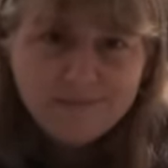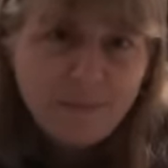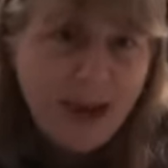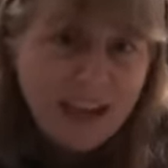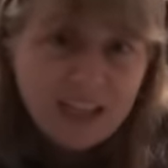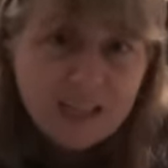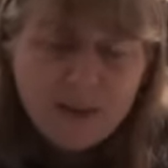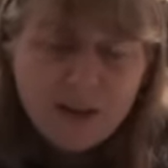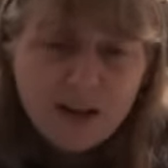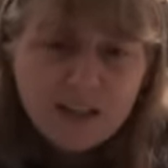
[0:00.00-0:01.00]
bad
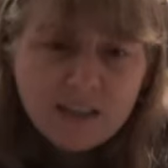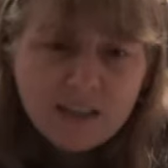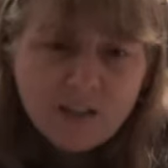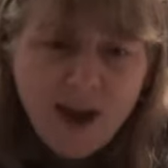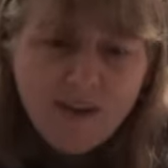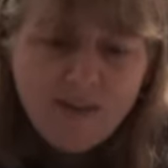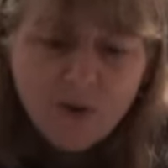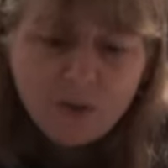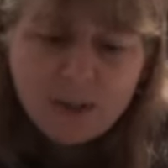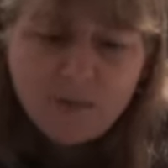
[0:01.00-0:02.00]
experiences you have are
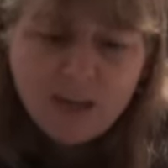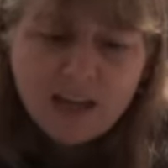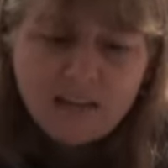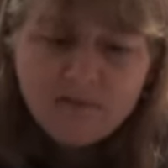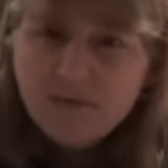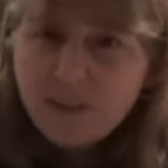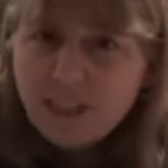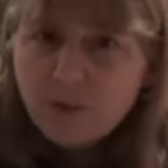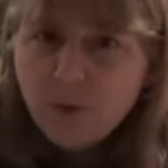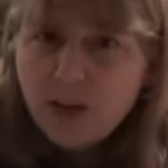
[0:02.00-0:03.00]
only because of
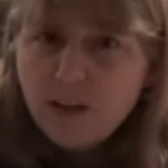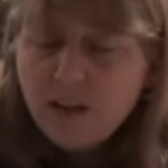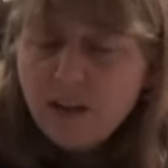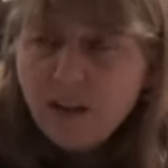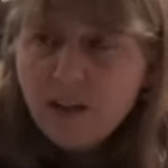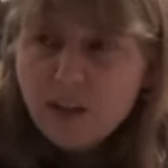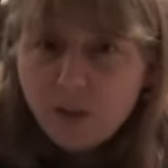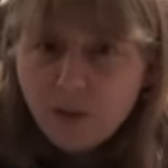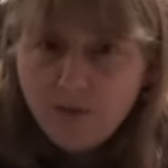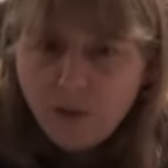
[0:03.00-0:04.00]
this one. So
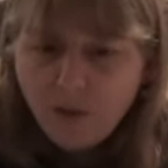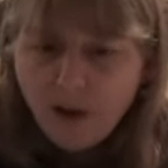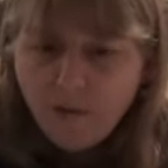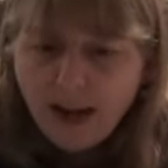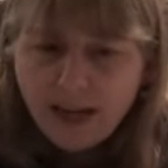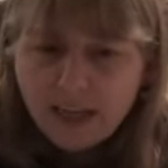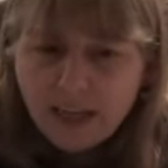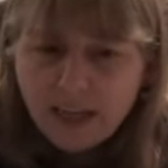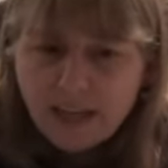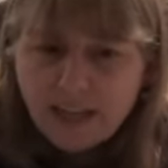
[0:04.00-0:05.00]
even though I
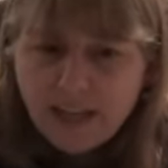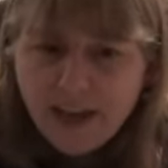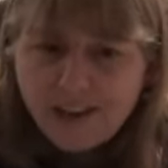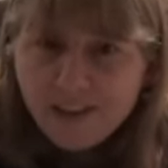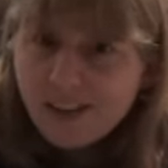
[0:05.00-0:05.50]
recognize that